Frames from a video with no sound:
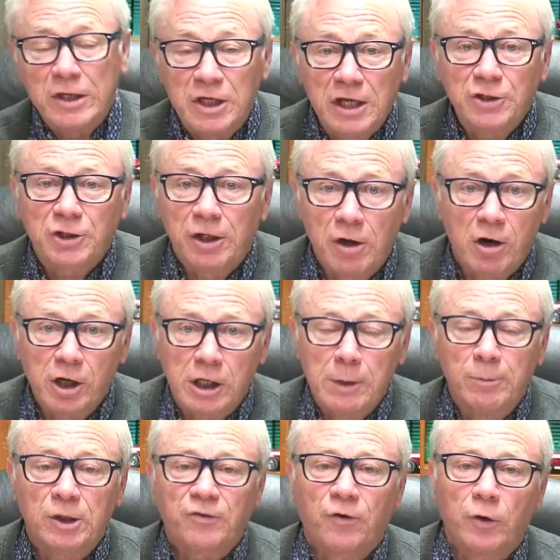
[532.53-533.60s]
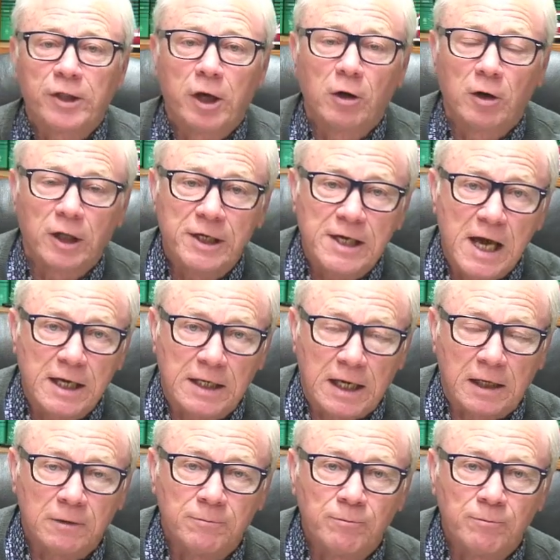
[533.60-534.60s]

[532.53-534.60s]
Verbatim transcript: decent arguments for the early dating.